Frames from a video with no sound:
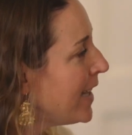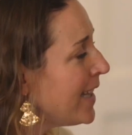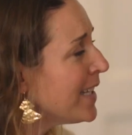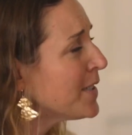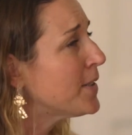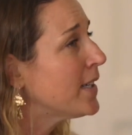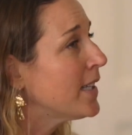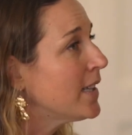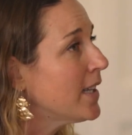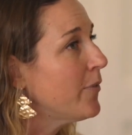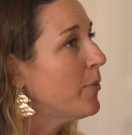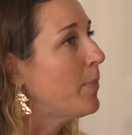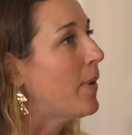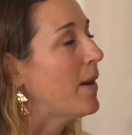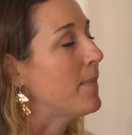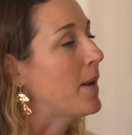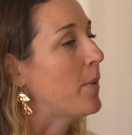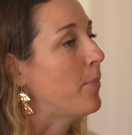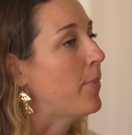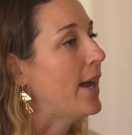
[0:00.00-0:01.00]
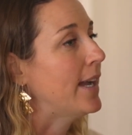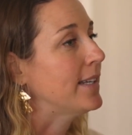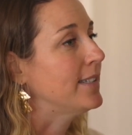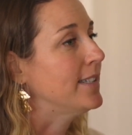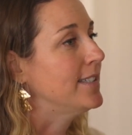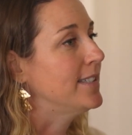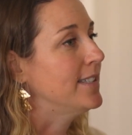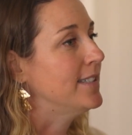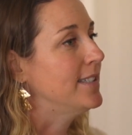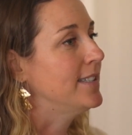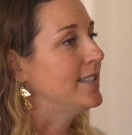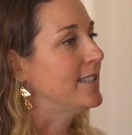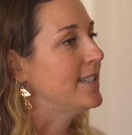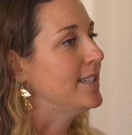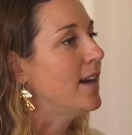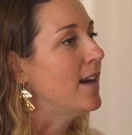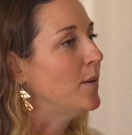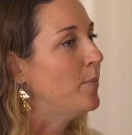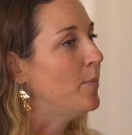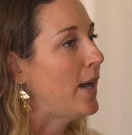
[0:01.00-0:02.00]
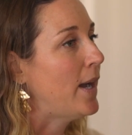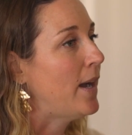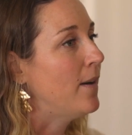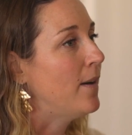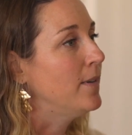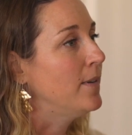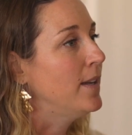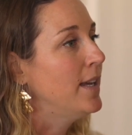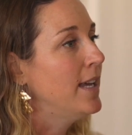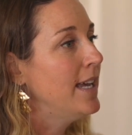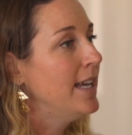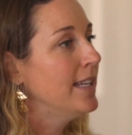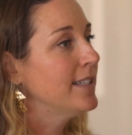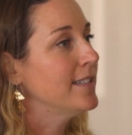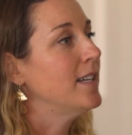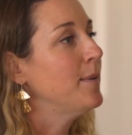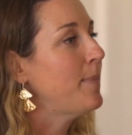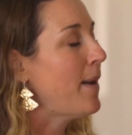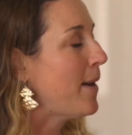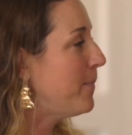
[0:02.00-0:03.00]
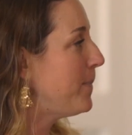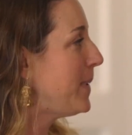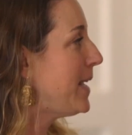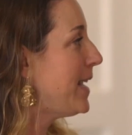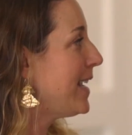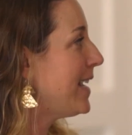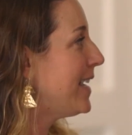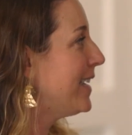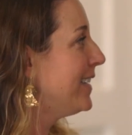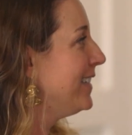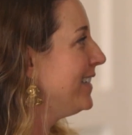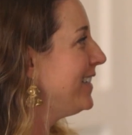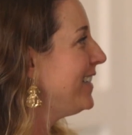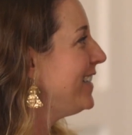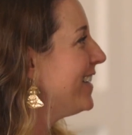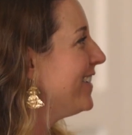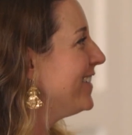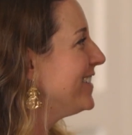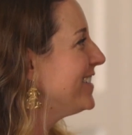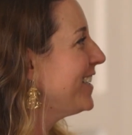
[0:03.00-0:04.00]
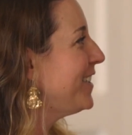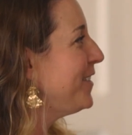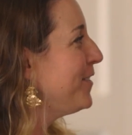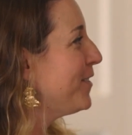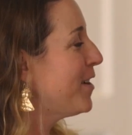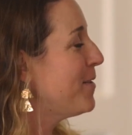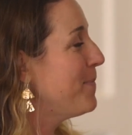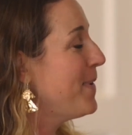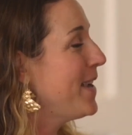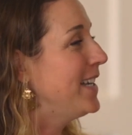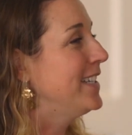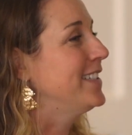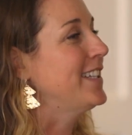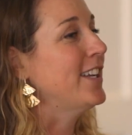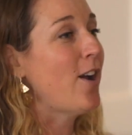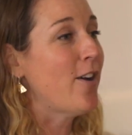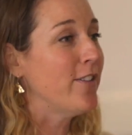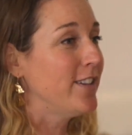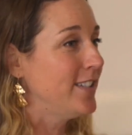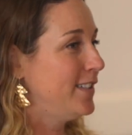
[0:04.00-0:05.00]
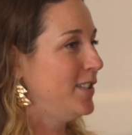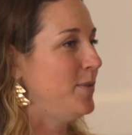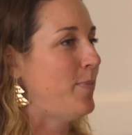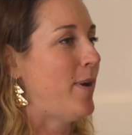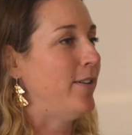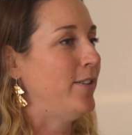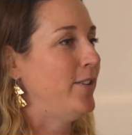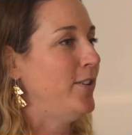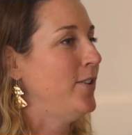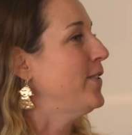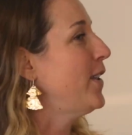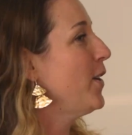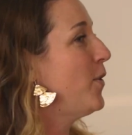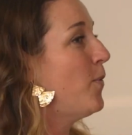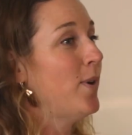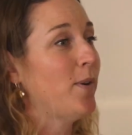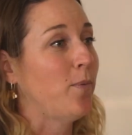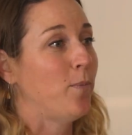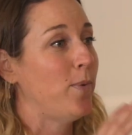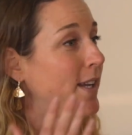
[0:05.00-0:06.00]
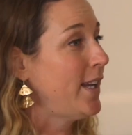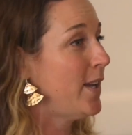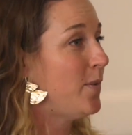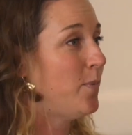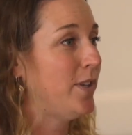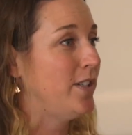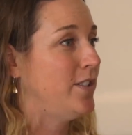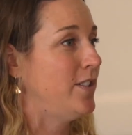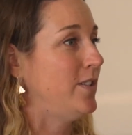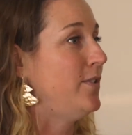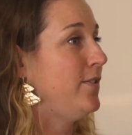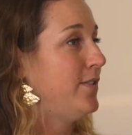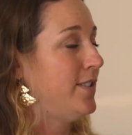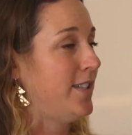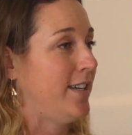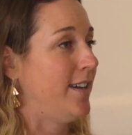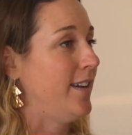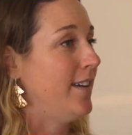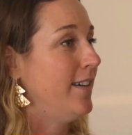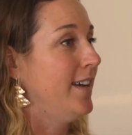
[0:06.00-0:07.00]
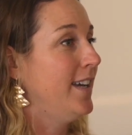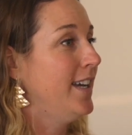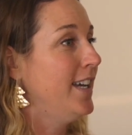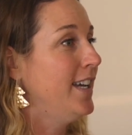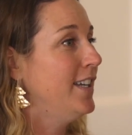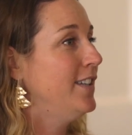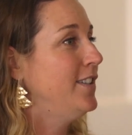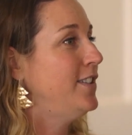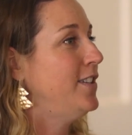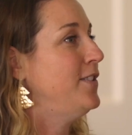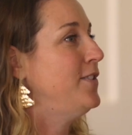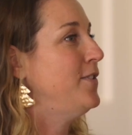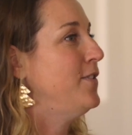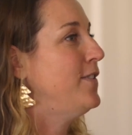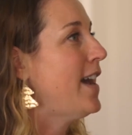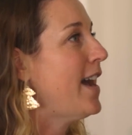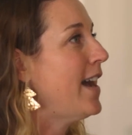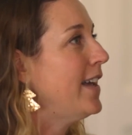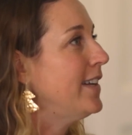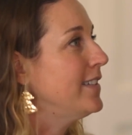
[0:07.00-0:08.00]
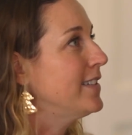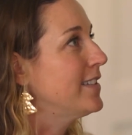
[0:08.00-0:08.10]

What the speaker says: And that's what I love about my practice is it's not about me. It's like you come in, it's like, oh, this is about you. Like, what can we do to do that?